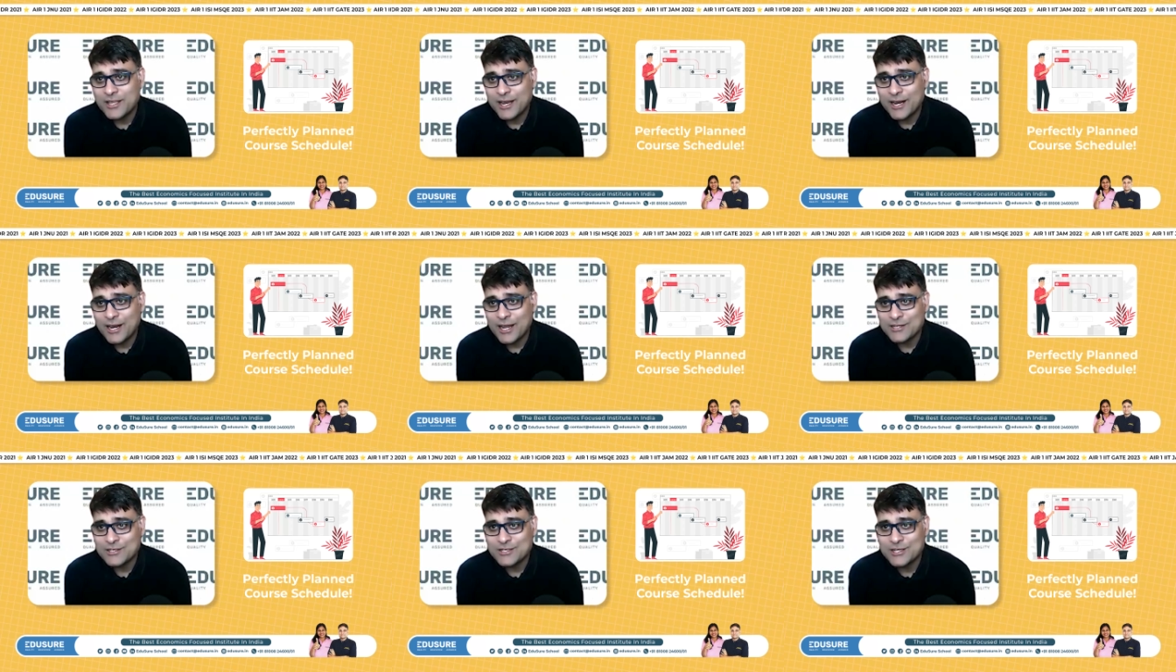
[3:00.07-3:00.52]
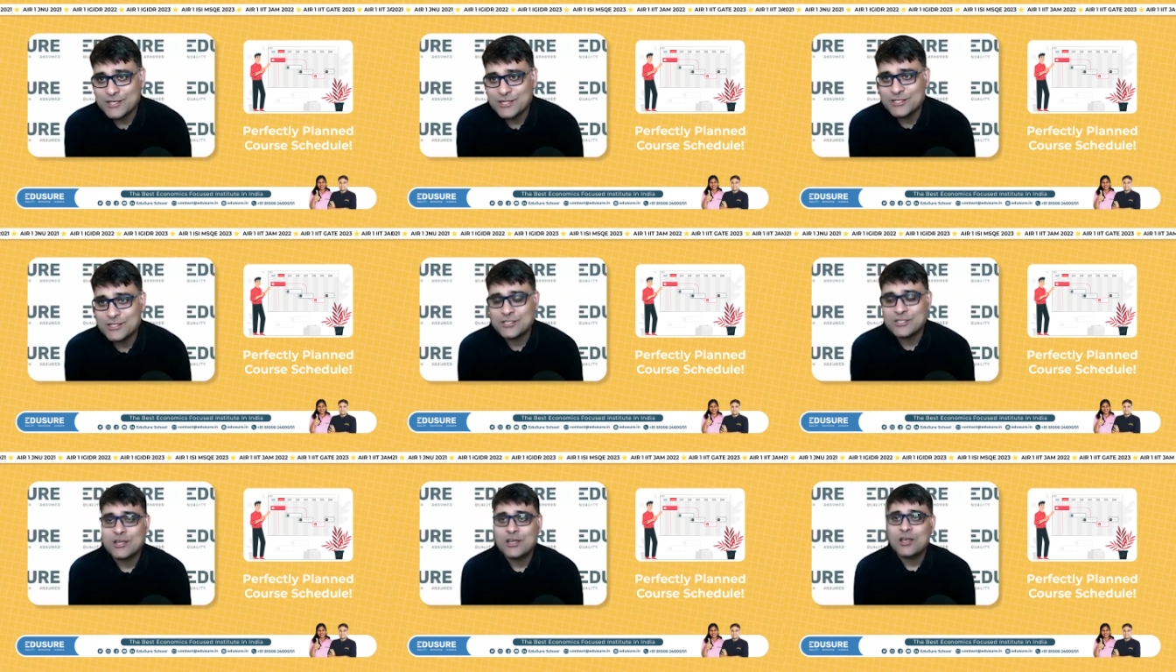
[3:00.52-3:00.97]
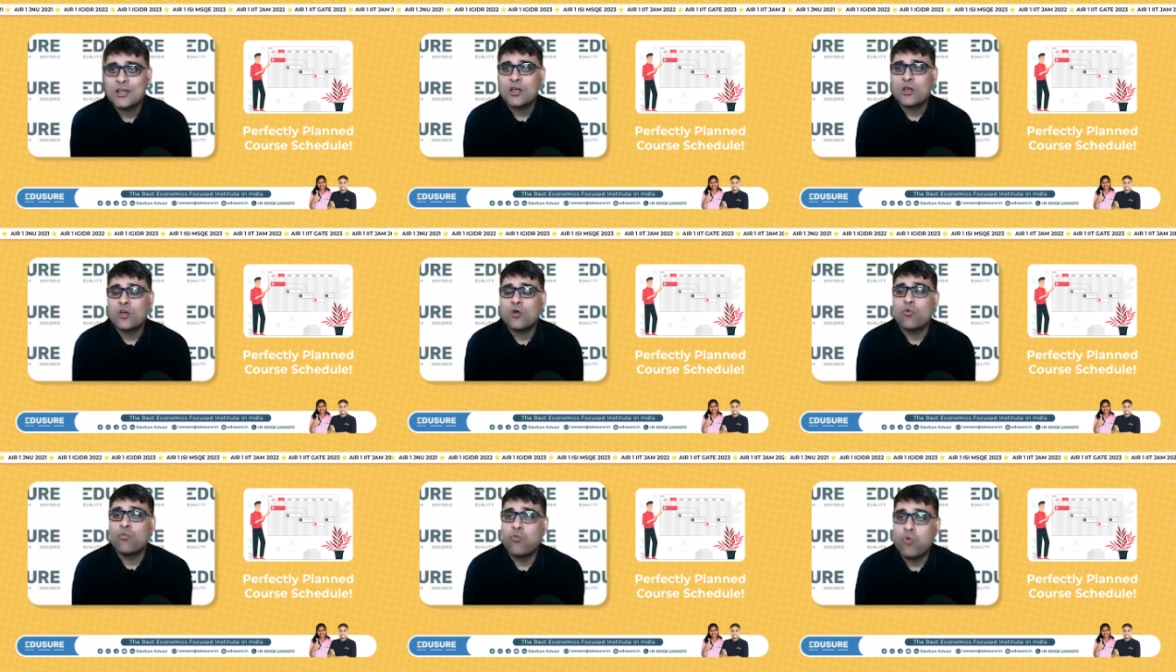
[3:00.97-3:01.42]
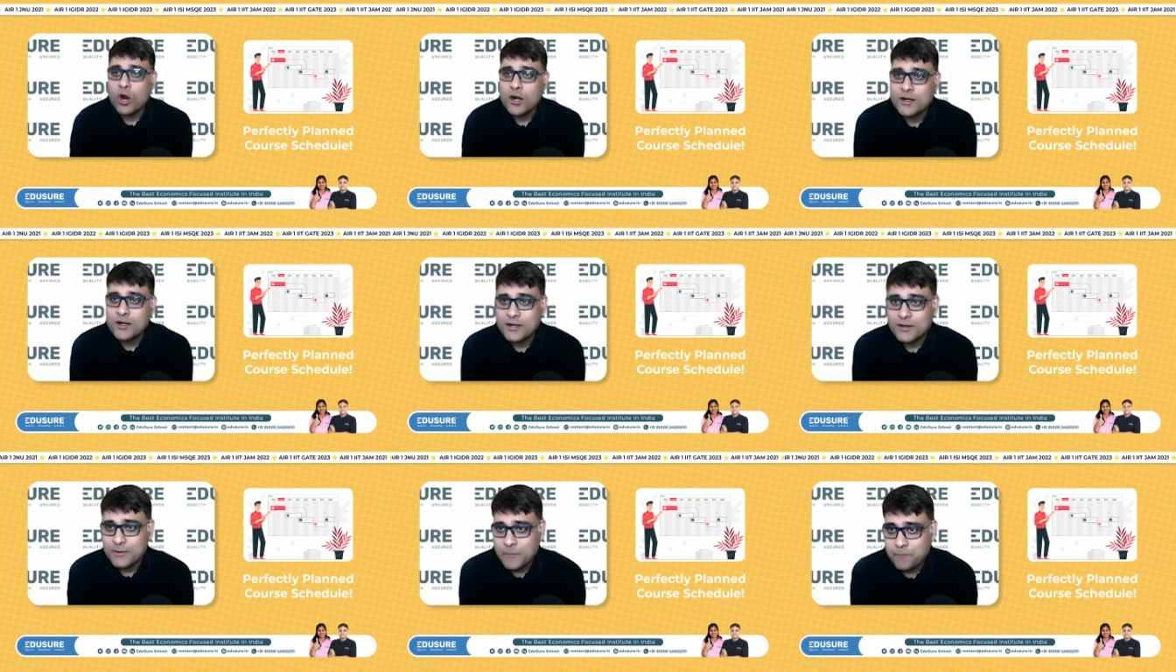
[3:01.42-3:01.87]
the classes, what
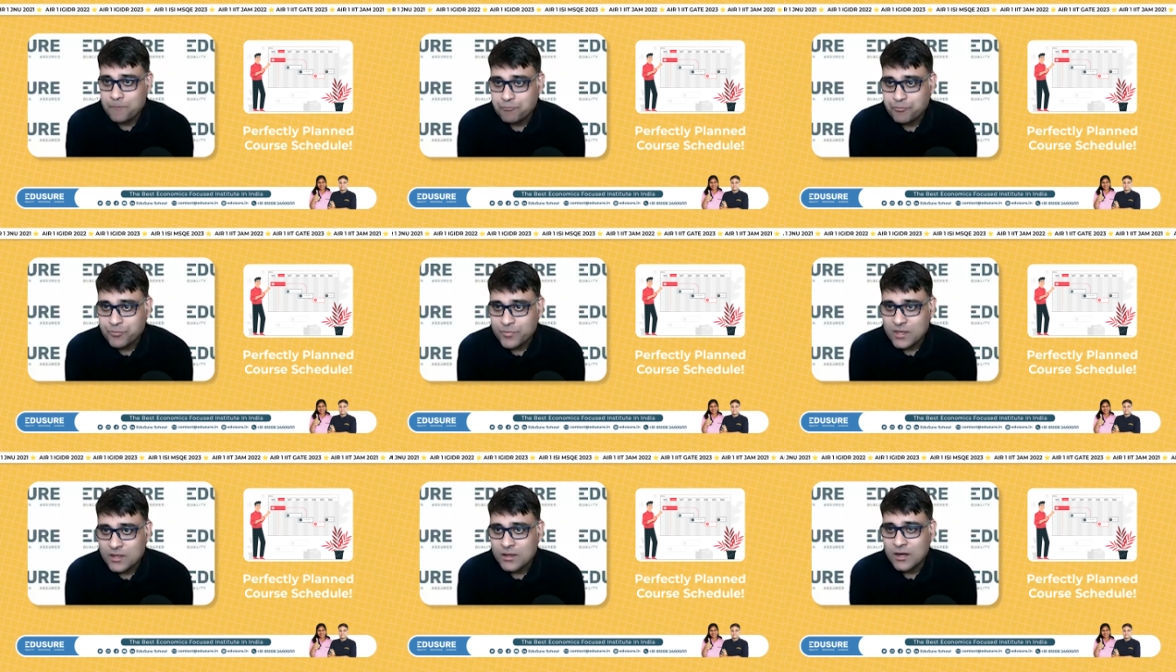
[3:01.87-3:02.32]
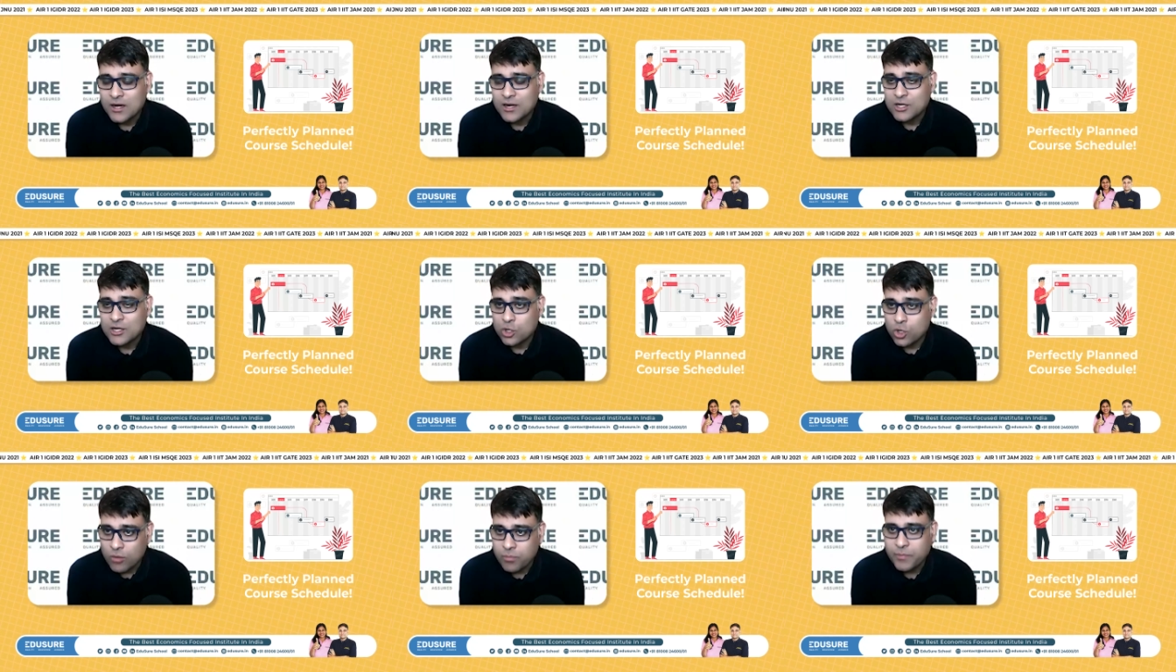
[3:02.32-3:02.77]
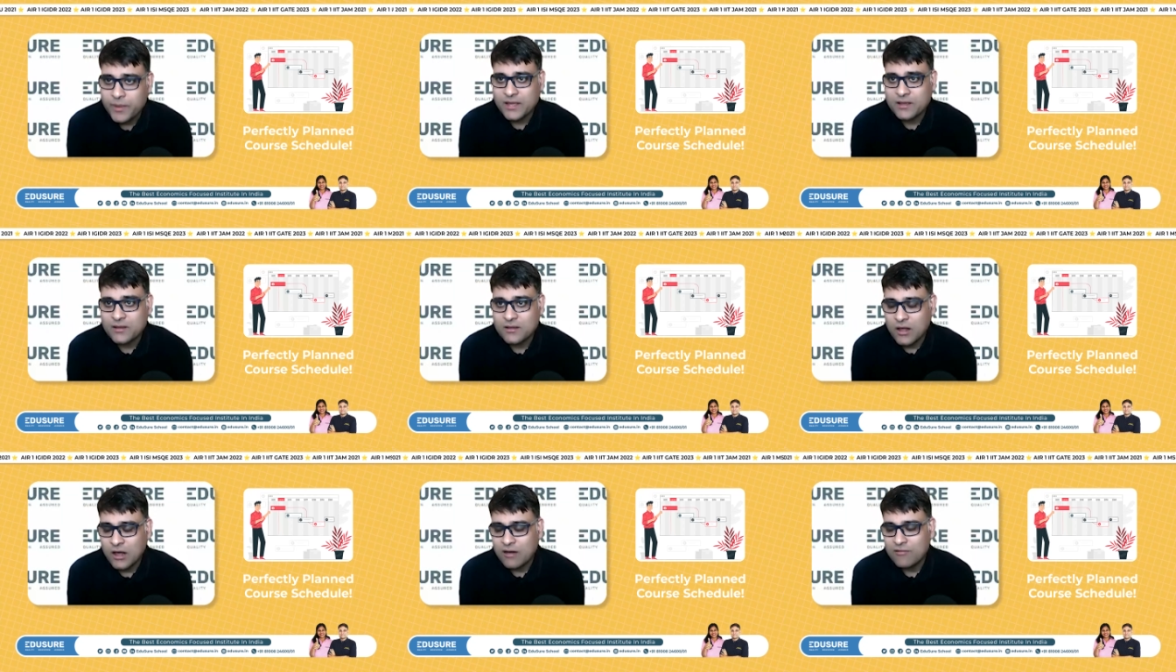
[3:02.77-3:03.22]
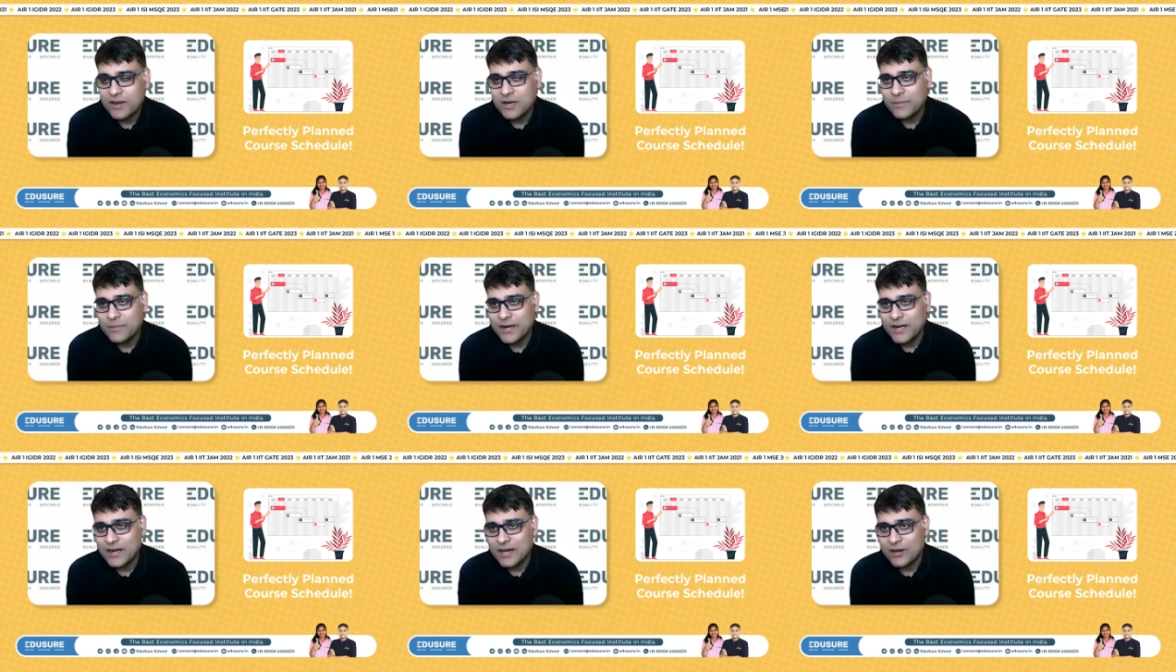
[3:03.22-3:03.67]
uh, topic uh, will
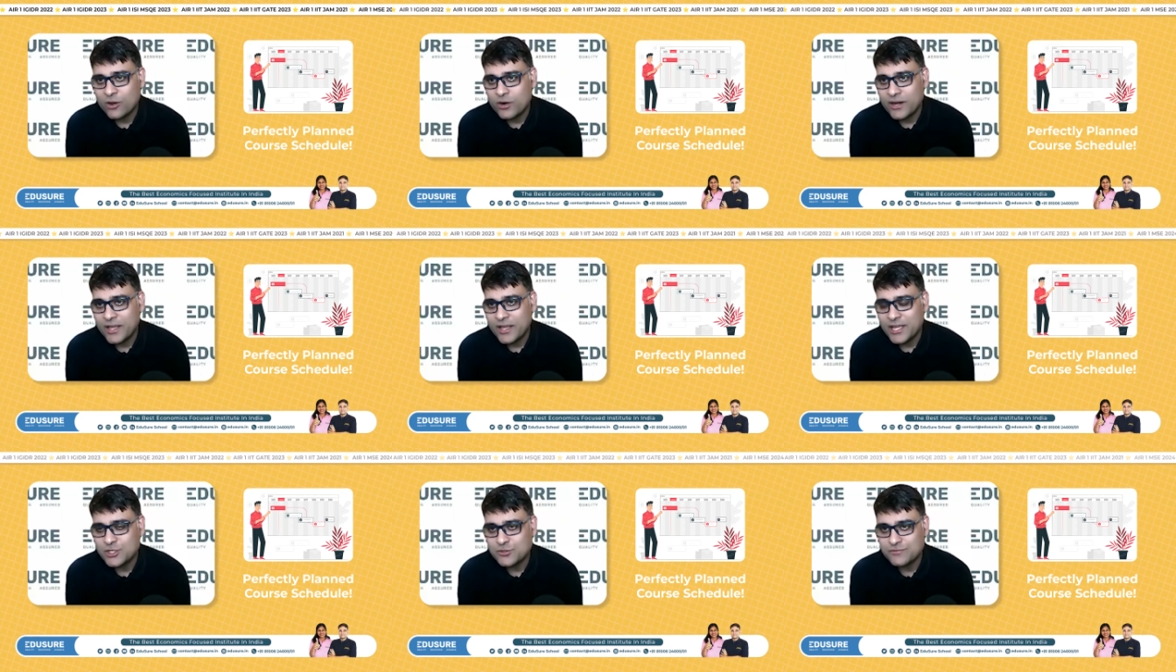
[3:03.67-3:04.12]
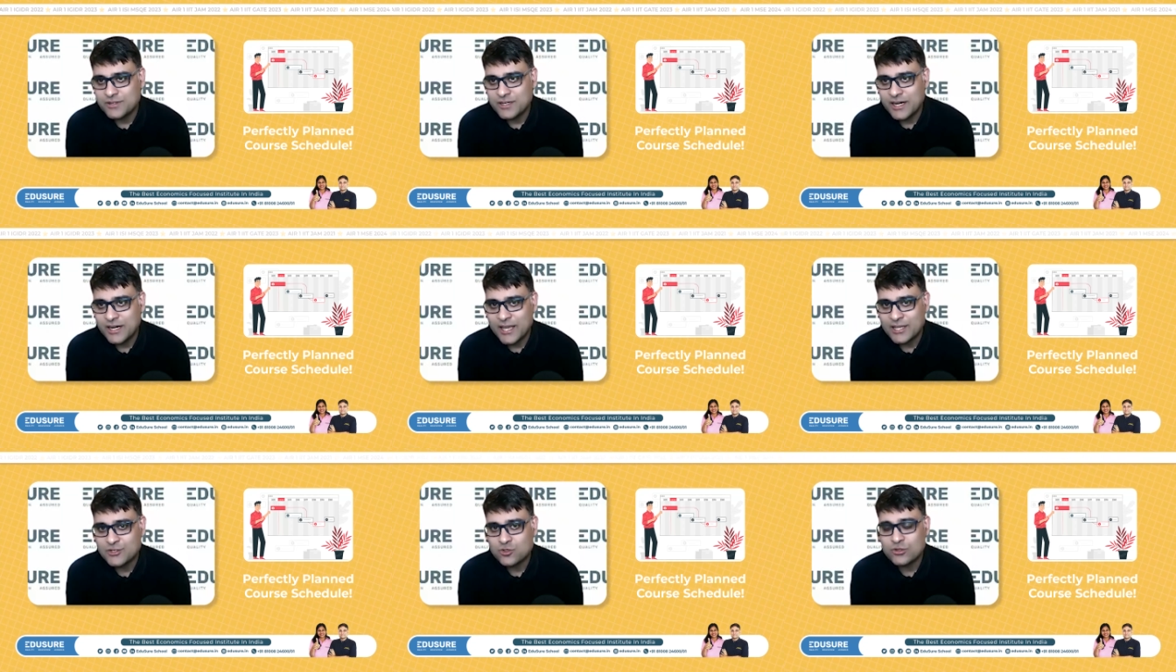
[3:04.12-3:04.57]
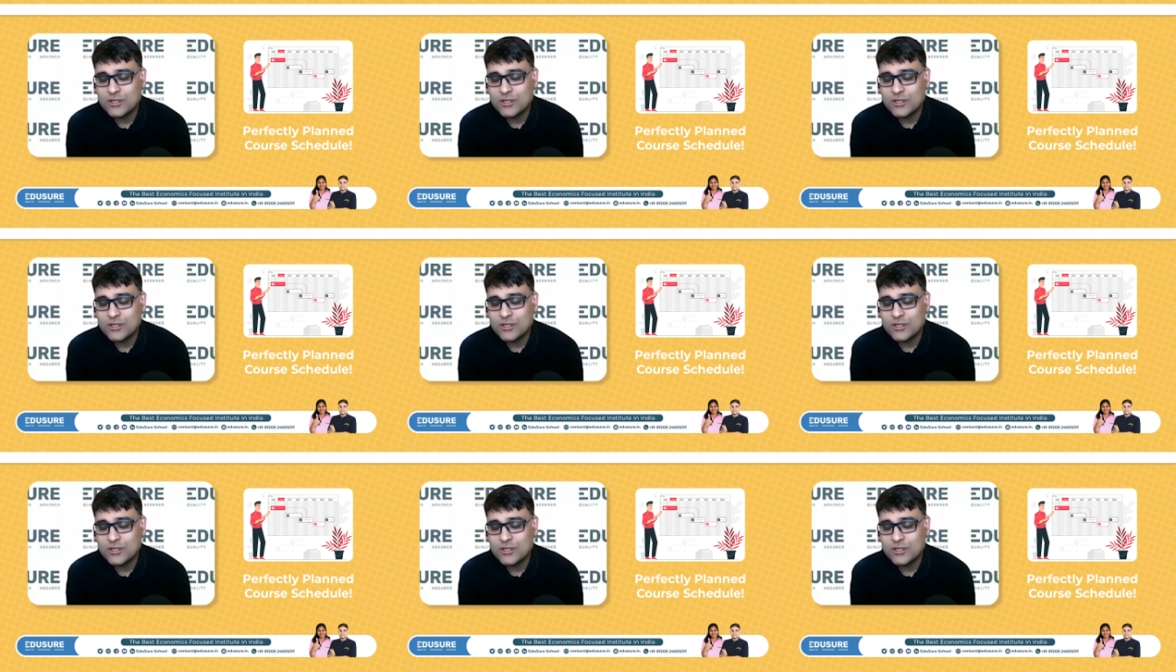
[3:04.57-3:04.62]
be done on each of the days.